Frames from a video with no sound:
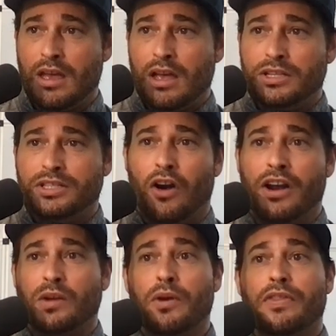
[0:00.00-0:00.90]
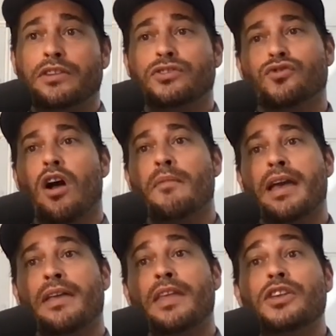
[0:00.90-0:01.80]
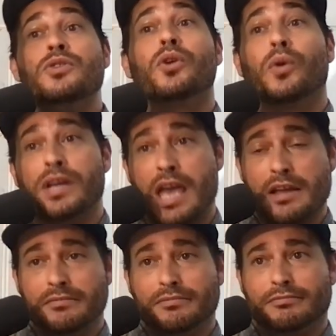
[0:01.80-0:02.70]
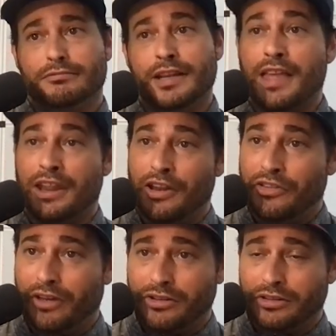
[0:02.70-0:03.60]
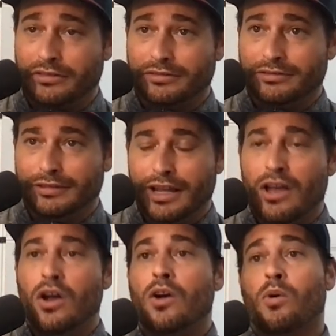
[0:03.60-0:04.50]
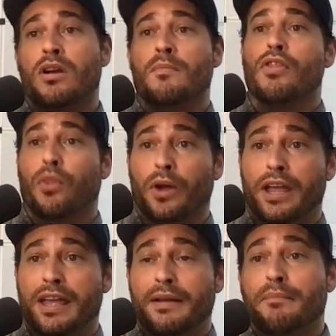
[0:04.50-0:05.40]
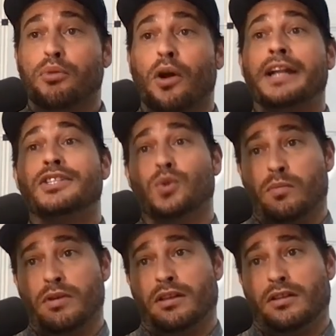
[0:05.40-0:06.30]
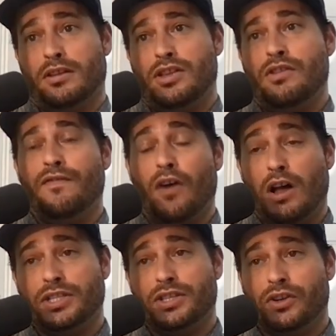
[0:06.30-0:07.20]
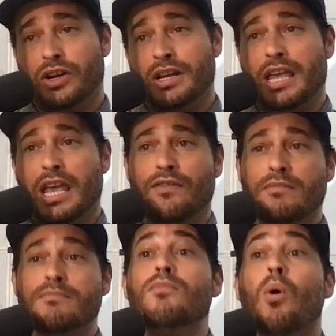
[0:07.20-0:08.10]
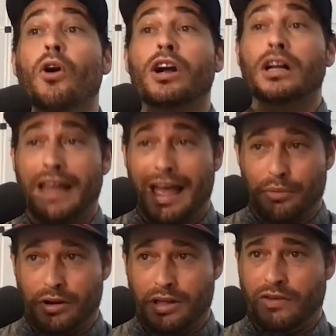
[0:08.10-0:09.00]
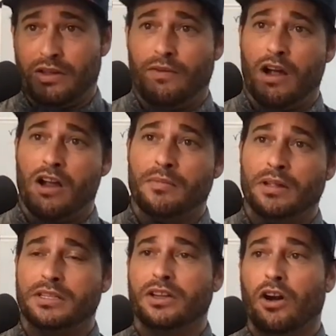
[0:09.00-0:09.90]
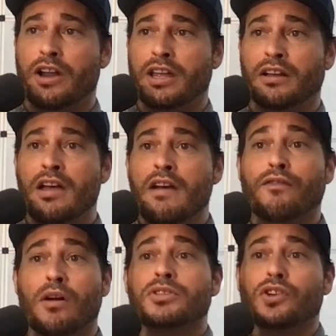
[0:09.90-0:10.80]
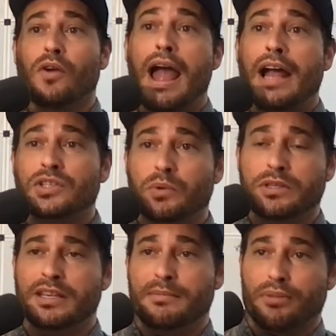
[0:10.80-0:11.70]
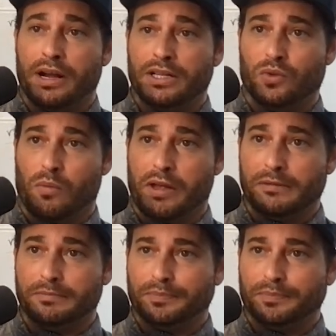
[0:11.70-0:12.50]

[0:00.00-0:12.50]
starting with a straw man that you create, and then a discussion. Or number three, brainstorming. You foster an even more collaborative environment, starting from scratch with team brainstorming.